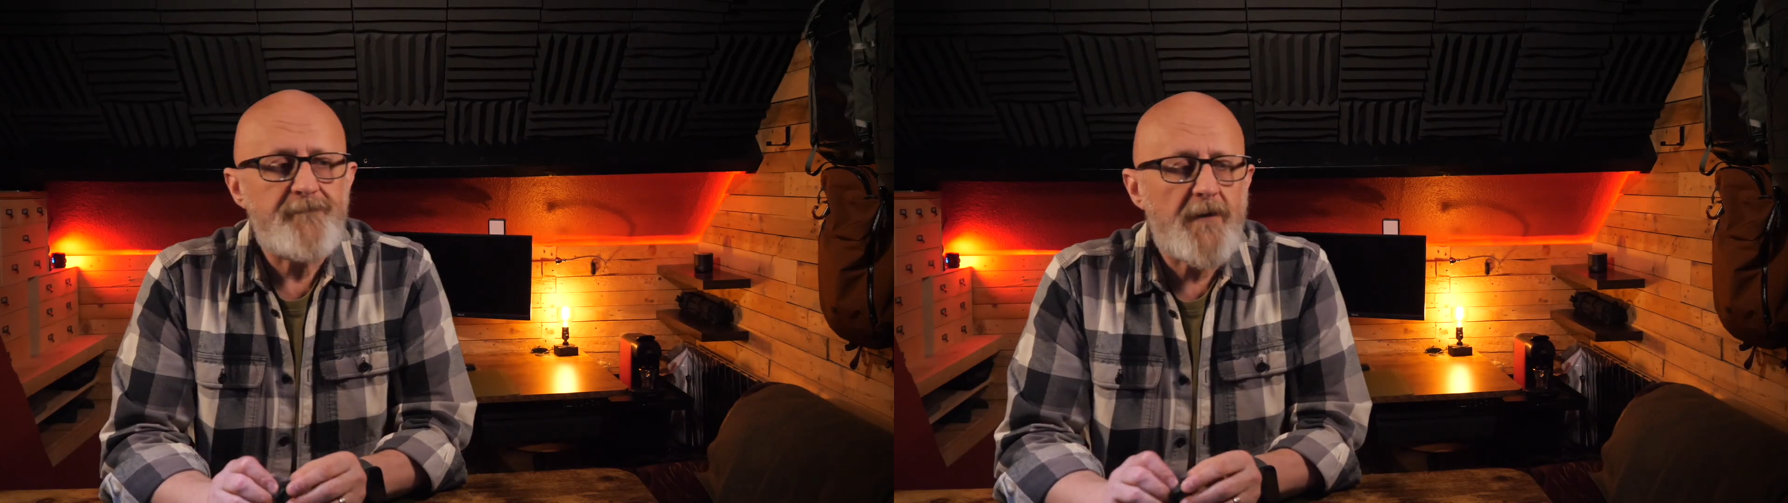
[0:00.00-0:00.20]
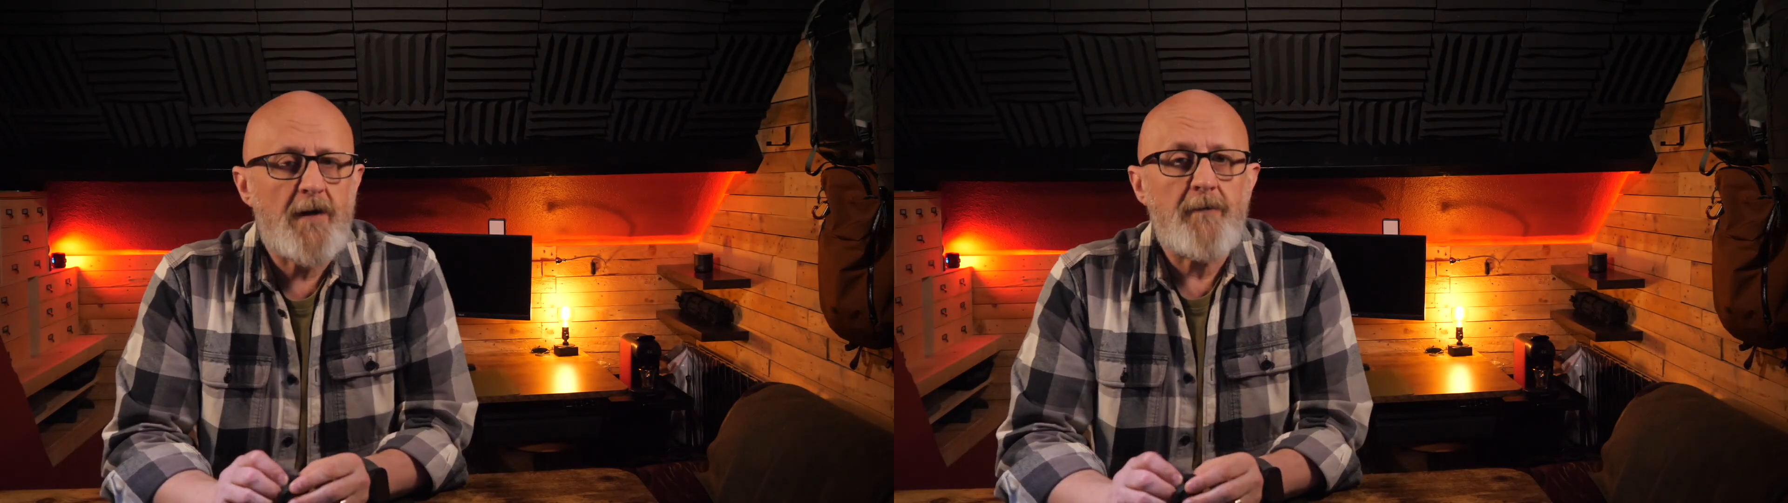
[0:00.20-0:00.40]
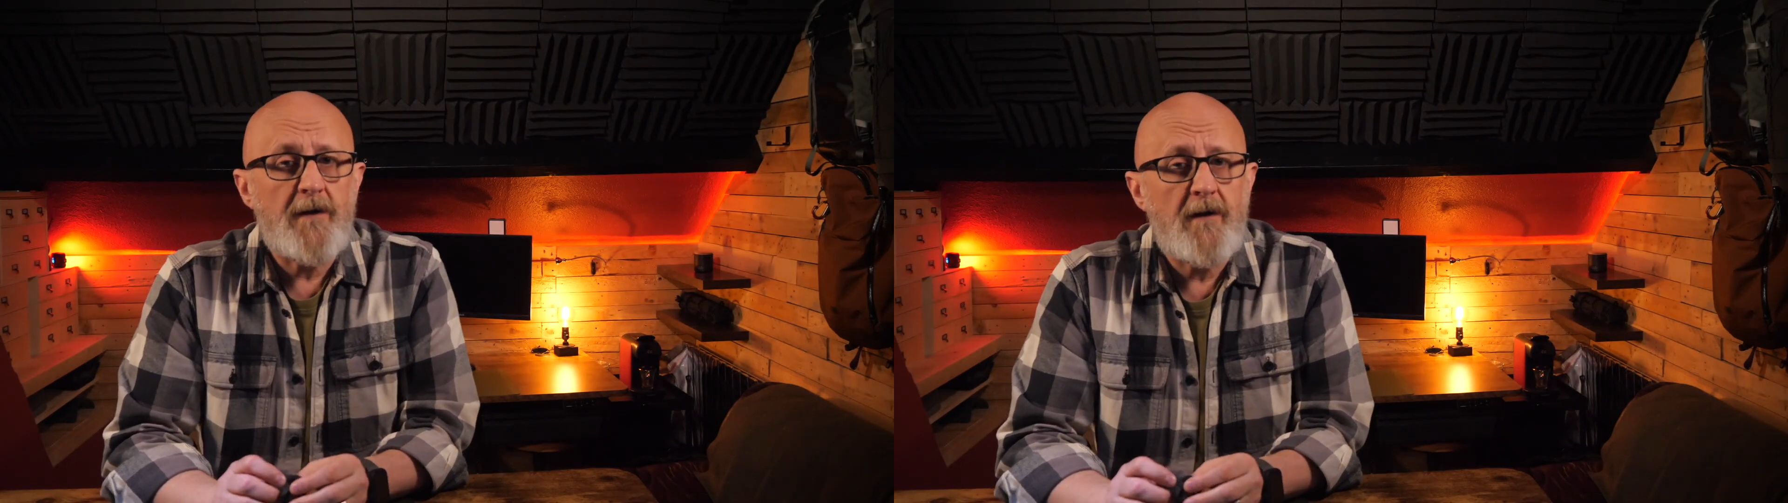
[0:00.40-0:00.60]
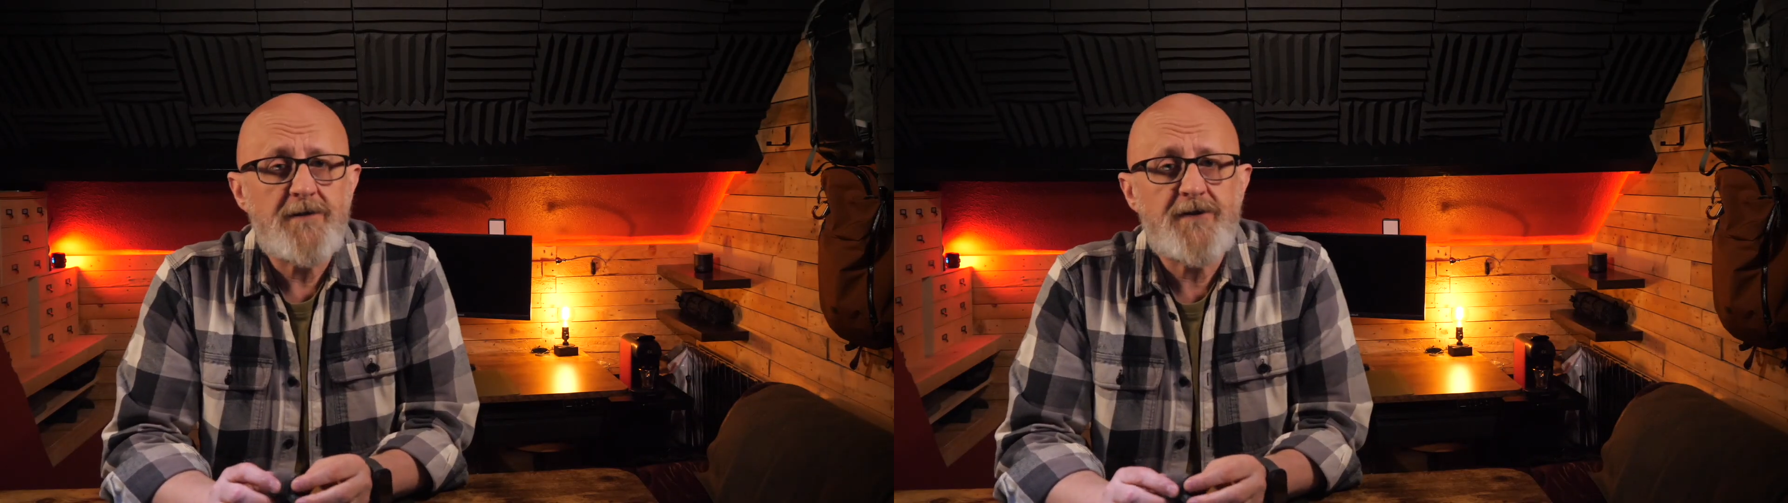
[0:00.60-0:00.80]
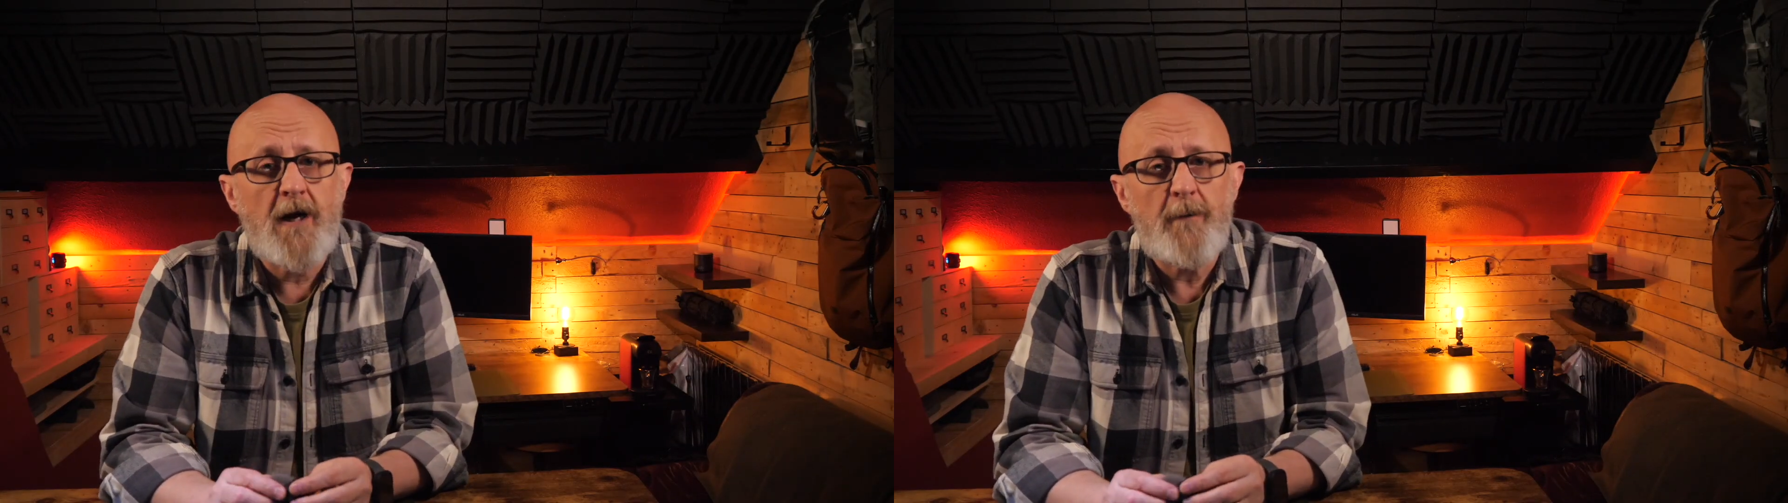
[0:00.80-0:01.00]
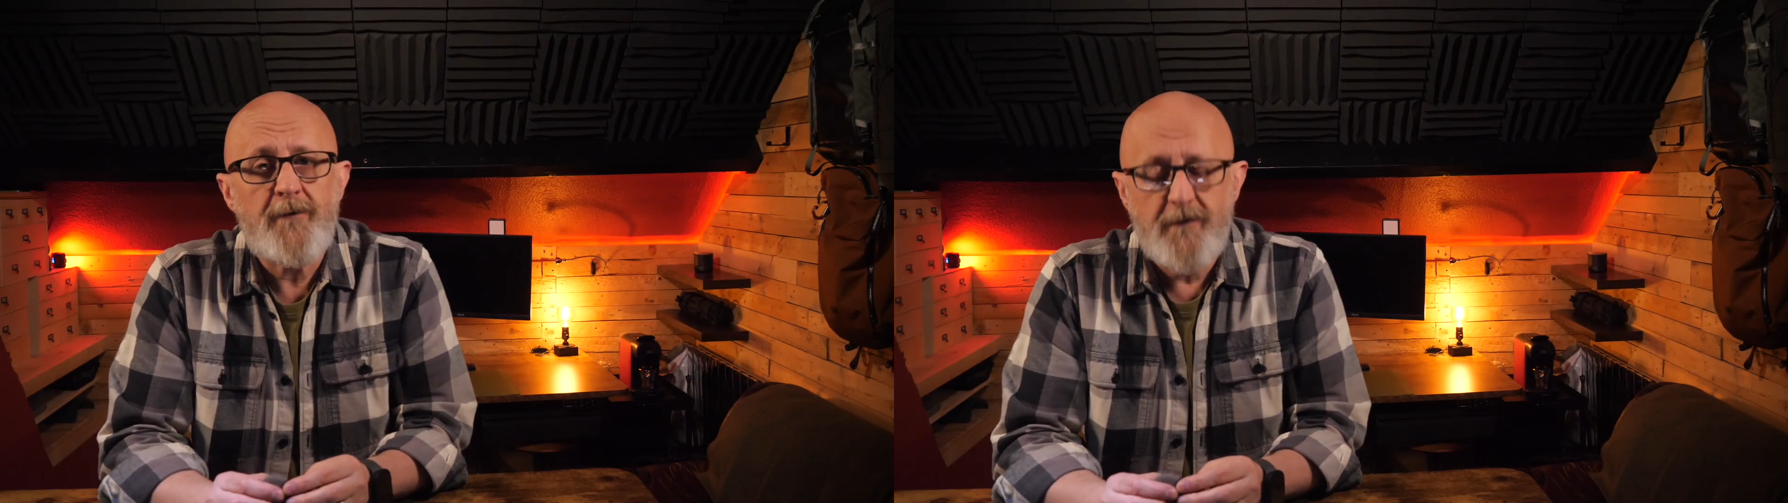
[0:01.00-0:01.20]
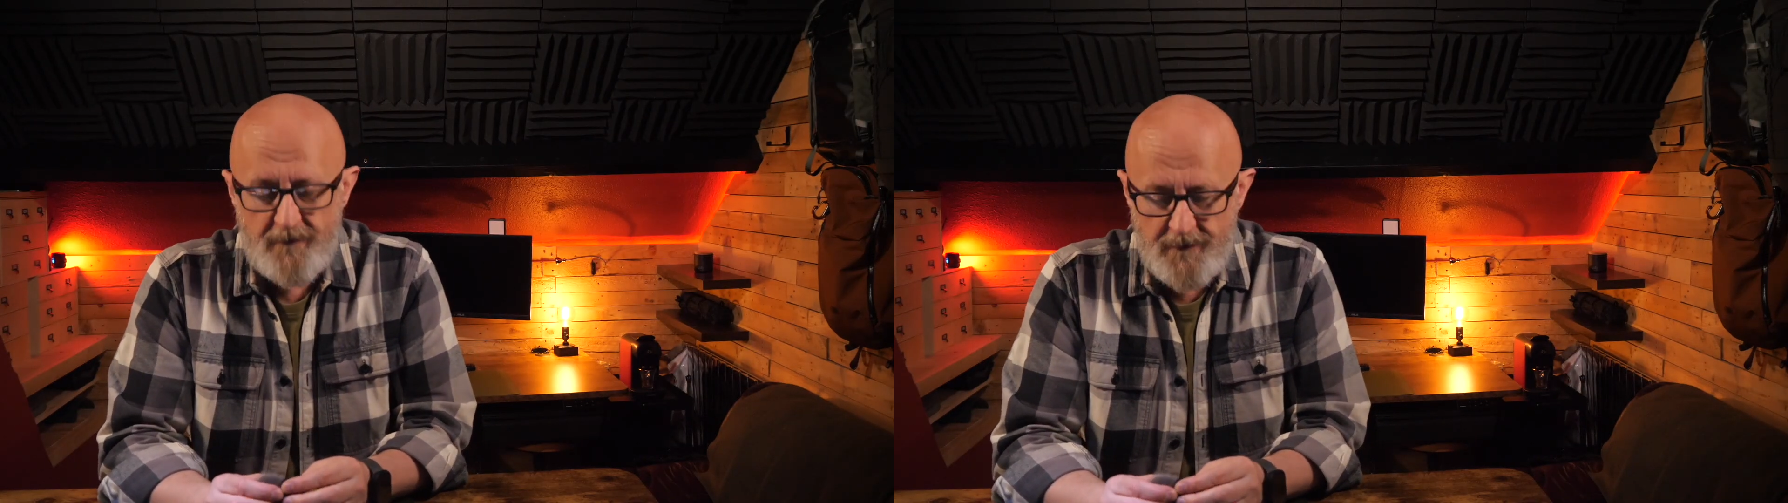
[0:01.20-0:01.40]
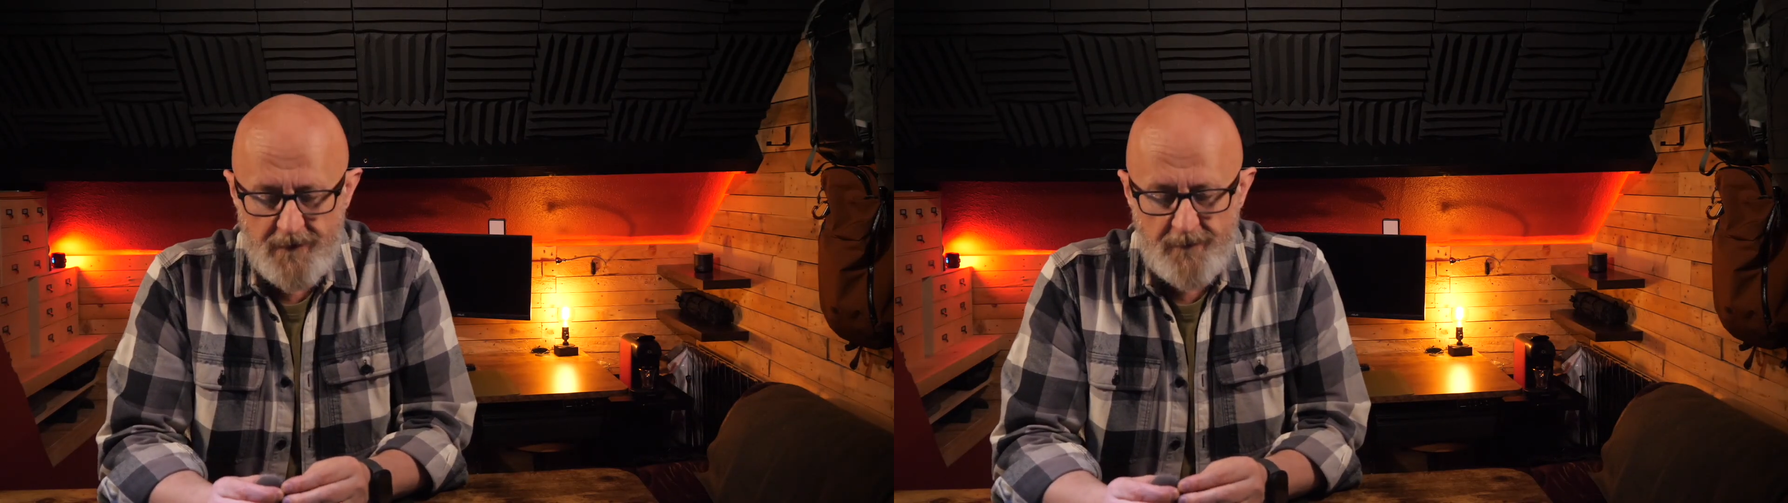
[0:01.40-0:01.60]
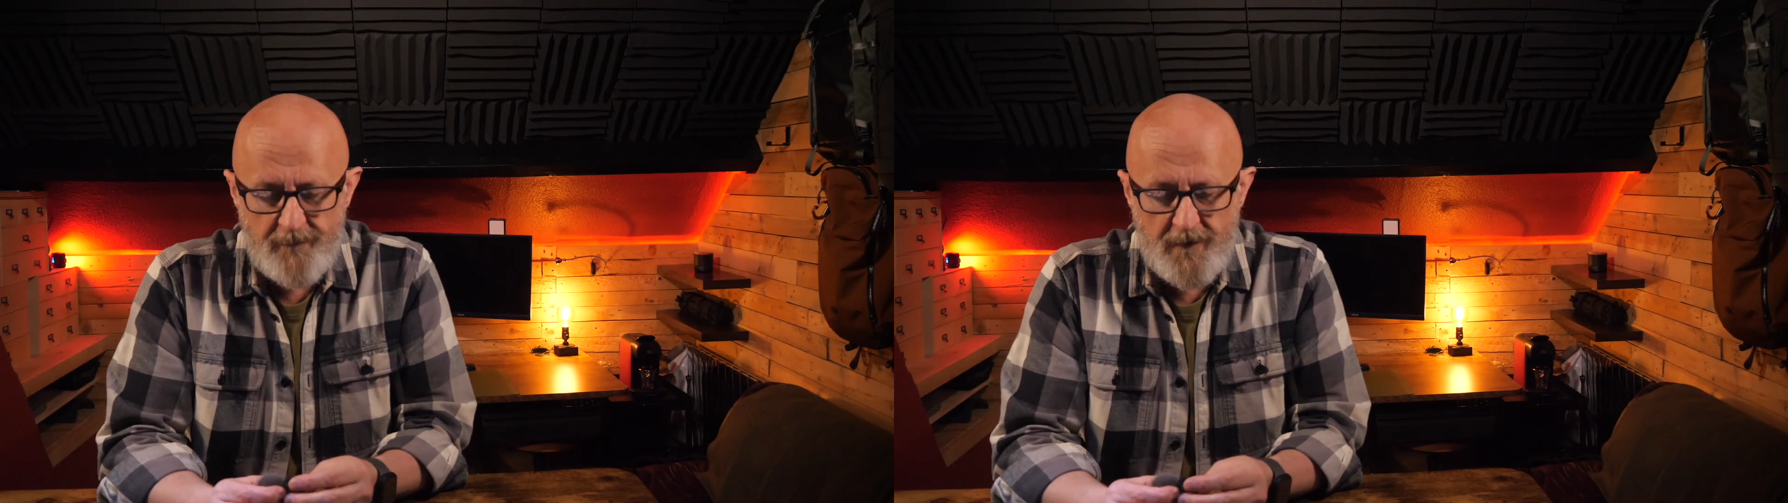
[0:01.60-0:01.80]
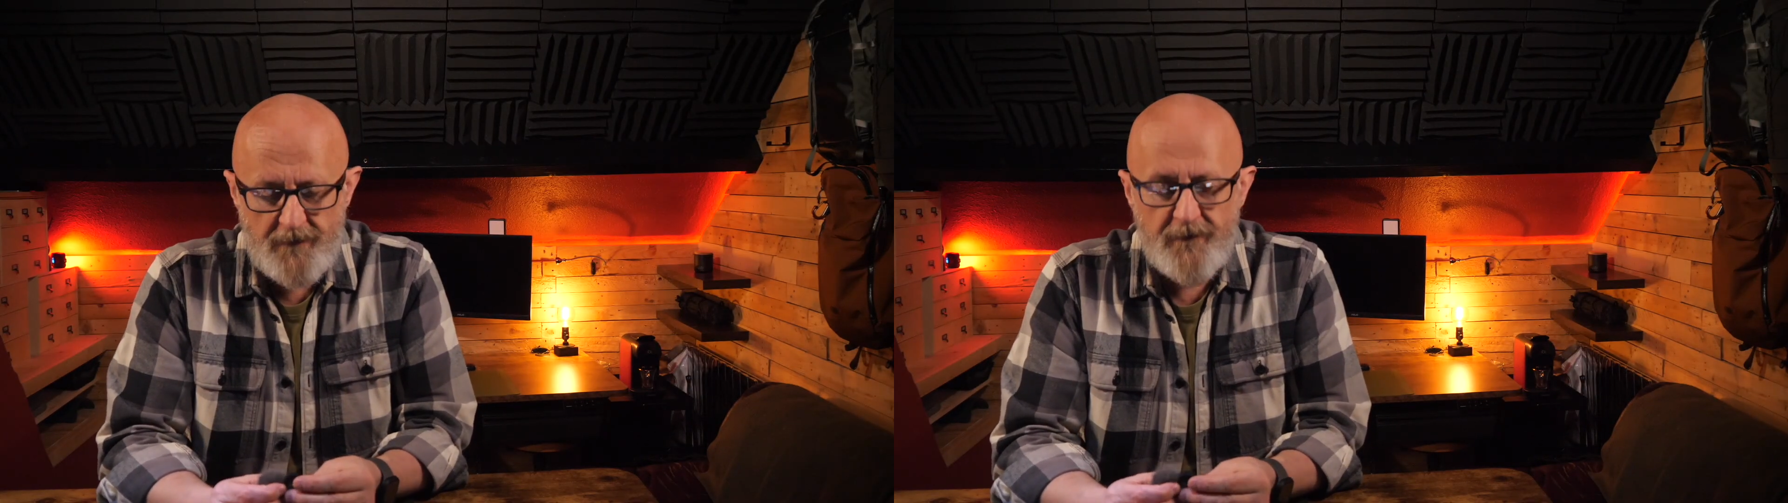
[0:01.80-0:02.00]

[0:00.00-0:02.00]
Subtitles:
a nice chap at